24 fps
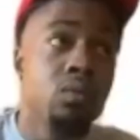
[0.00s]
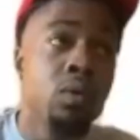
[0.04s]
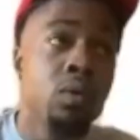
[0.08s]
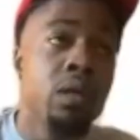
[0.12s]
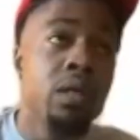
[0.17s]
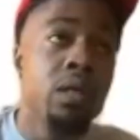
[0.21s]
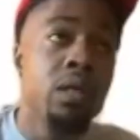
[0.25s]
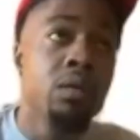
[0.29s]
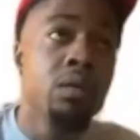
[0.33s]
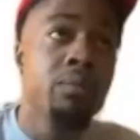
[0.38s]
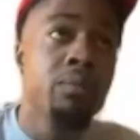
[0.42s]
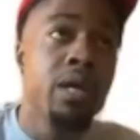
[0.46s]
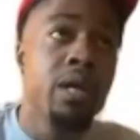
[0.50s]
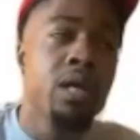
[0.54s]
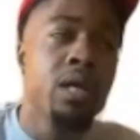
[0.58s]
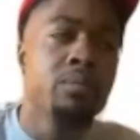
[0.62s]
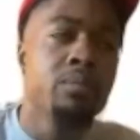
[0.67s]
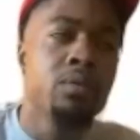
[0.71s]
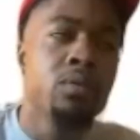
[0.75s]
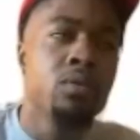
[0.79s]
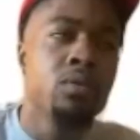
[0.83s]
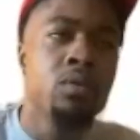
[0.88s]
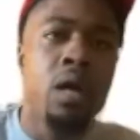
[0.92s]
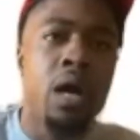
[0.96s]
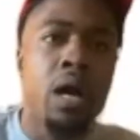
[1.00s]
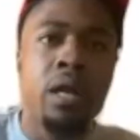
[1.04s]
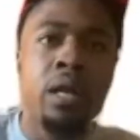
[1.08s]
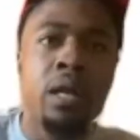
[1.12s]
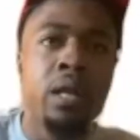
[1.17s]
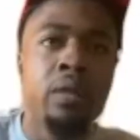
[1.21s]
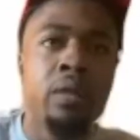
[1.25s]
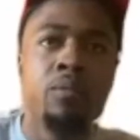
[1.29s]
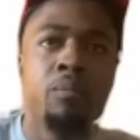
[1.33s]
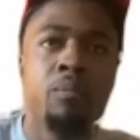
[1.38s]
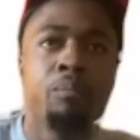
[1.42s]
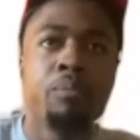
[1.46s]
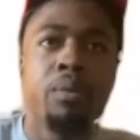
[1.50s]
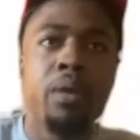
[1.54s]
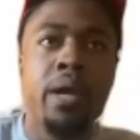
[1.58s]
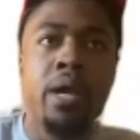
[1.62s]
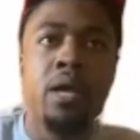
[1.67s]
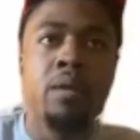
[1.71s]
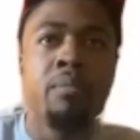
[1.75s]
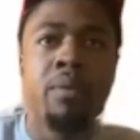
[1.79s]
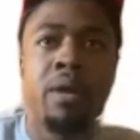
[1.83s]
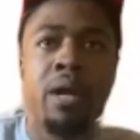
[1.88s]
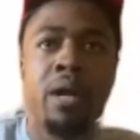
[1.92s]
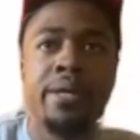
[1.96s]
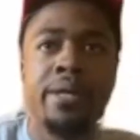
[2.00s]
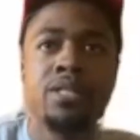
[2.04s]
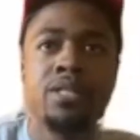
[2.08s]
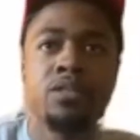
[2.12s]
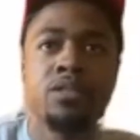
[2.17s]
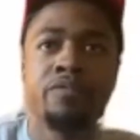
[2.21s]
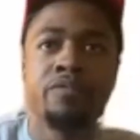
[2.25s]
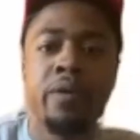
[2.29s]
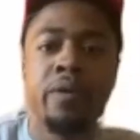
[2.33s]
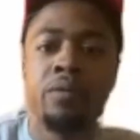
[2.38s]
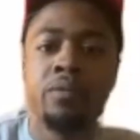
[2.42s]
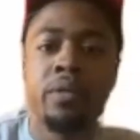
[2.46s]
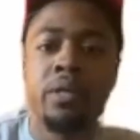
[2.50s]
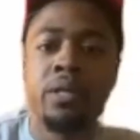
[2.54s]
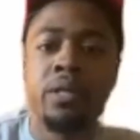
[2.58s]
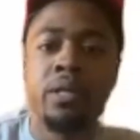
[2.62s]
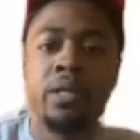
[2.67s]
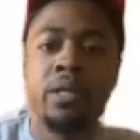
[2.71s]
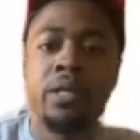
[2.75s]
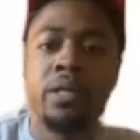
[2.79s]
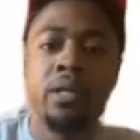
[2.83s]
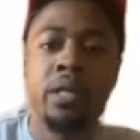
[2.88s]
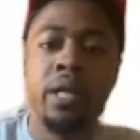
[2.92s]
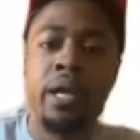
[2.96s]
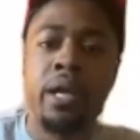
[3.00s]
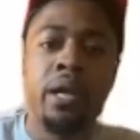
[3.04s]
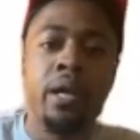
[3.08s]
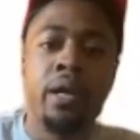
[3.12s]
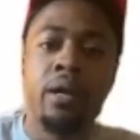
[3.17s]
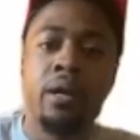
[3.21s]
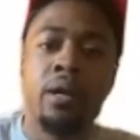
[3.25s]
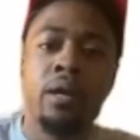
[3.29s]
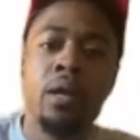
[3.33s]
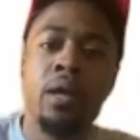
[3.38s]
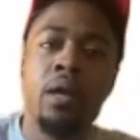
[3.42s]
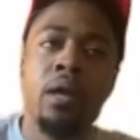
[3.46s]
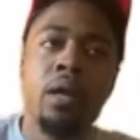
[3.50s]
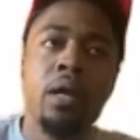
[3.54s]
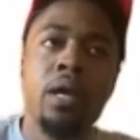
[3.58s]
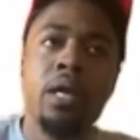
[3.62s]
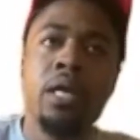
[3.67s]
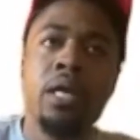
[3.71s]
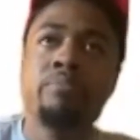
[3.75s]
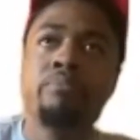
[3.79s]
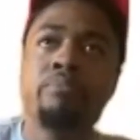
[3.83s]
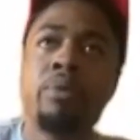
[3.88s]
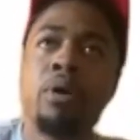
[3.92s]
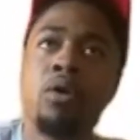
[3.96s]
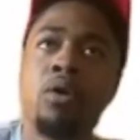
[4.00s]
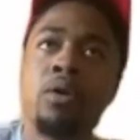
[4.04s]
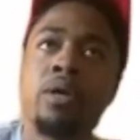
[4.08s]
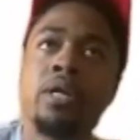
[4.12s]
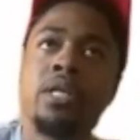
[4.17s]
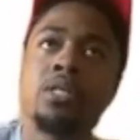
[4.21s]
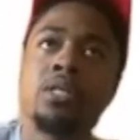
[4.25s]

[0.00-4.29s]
of them games too. I didn't even play, but I just felt it in the air. He broke his